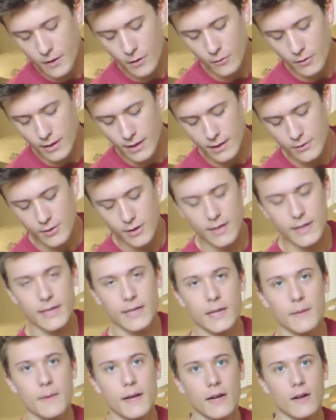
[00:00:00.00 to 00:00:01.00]
fiddle with it, trying
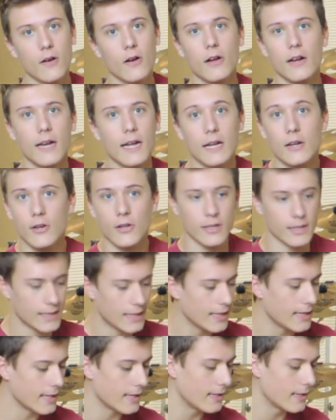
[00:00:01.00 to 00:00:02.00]
to get it back on, and I
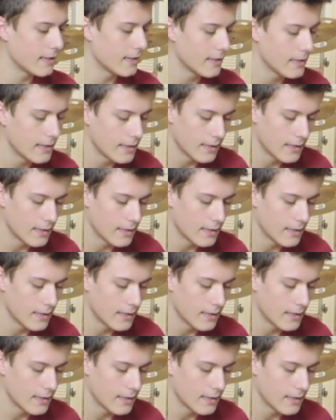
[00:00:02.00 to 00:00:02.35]
couldn't get it.